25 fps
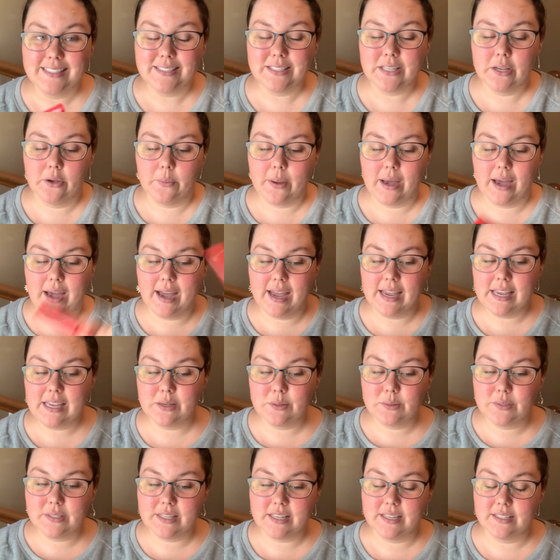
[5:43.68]
So I
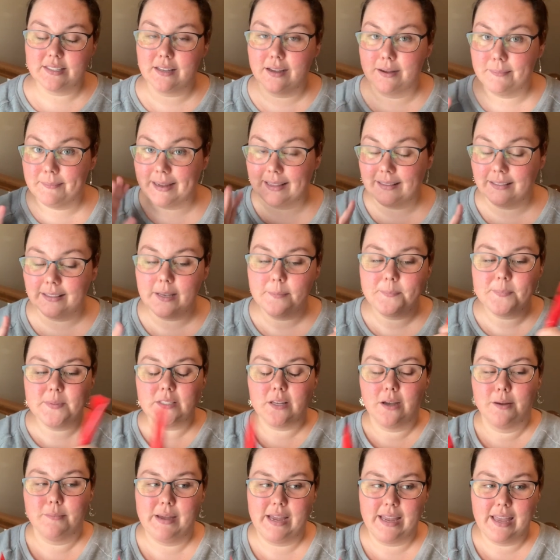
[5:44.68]
use this on my
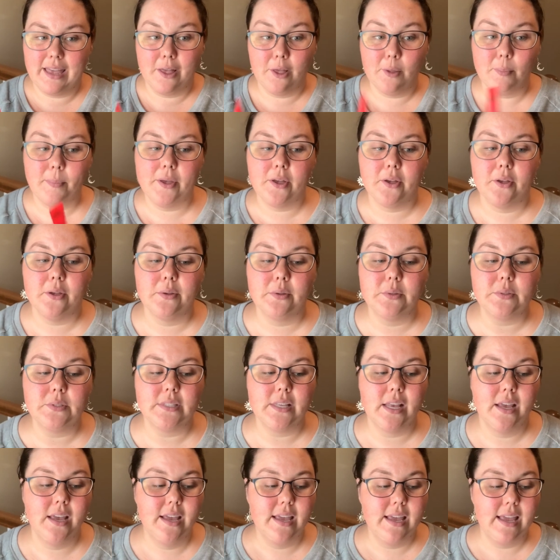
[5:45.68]
lips, on my
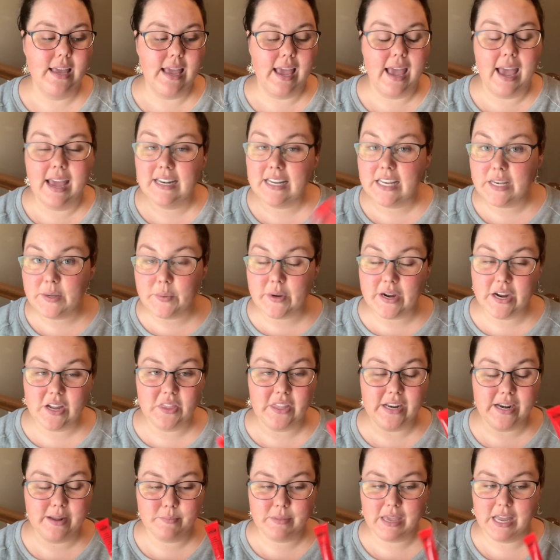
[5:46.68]
elbows,
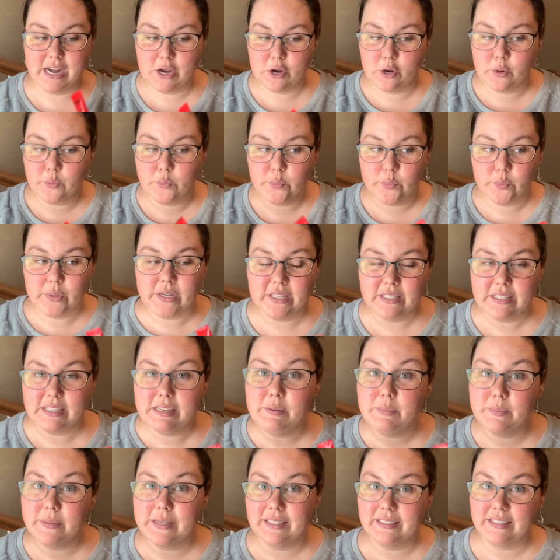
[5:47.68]
anywhere that I'm getting
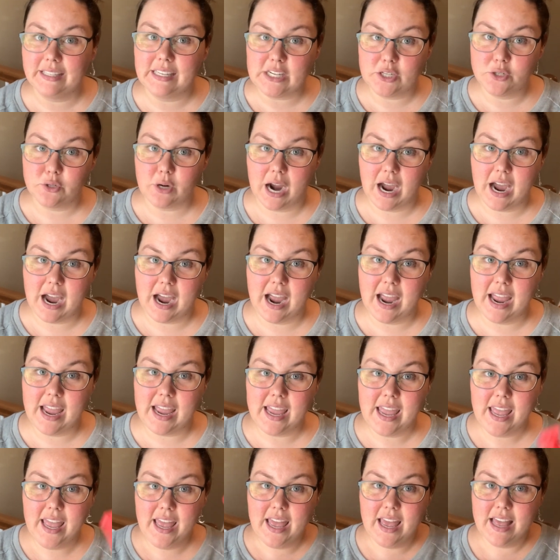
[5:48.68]
really, really
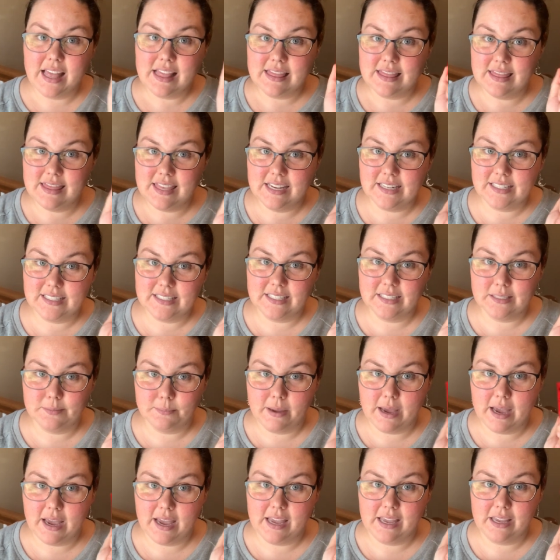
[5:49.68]
dry, this is
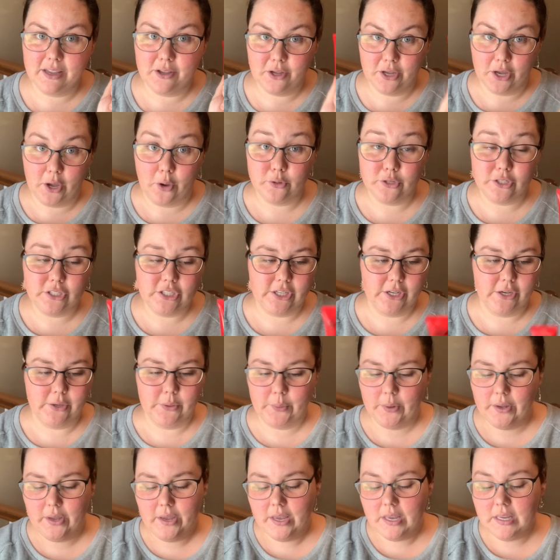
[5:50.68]
my
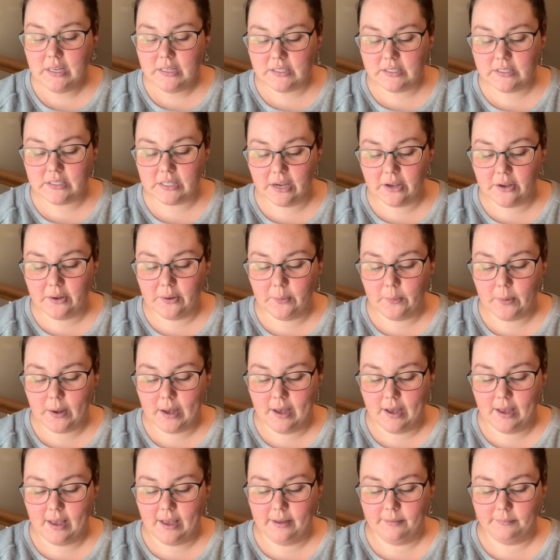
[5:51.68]
go-to.
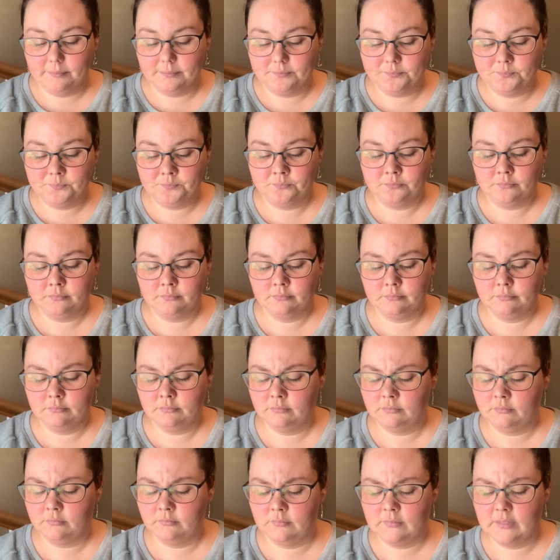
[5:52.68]
So
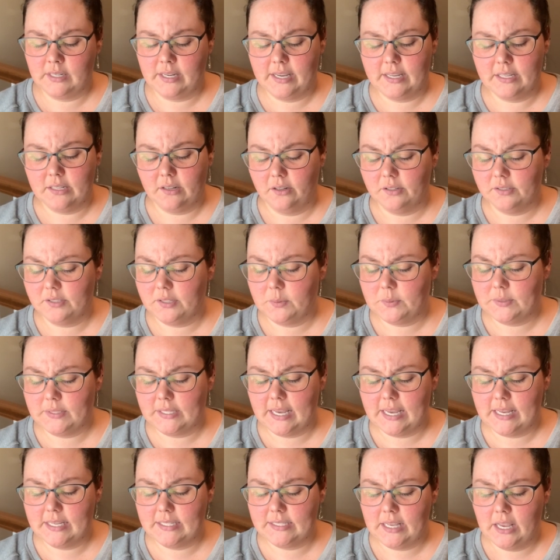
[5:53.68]
it also
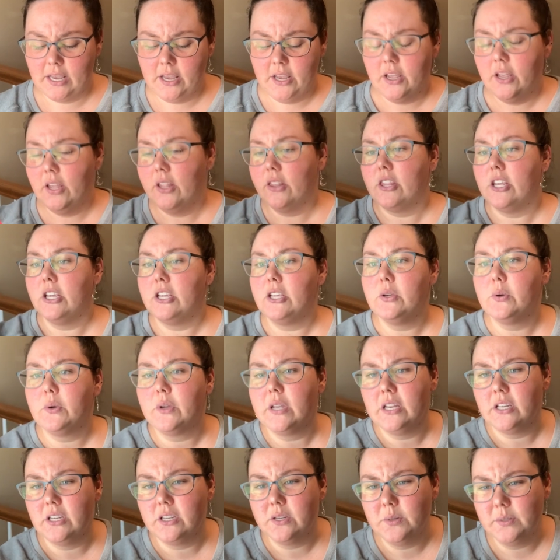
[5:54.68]
says that you
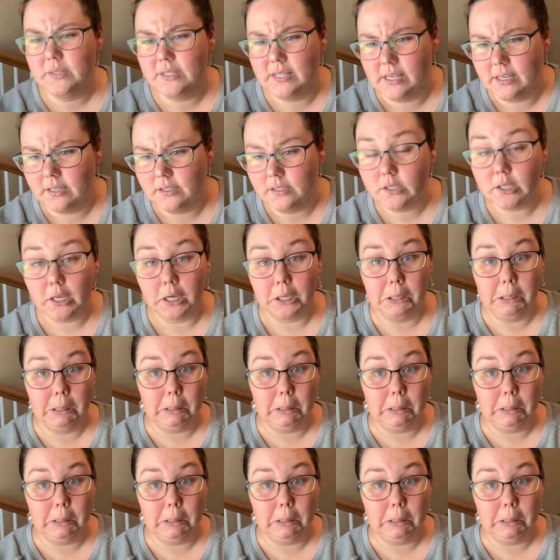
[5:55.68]
can use this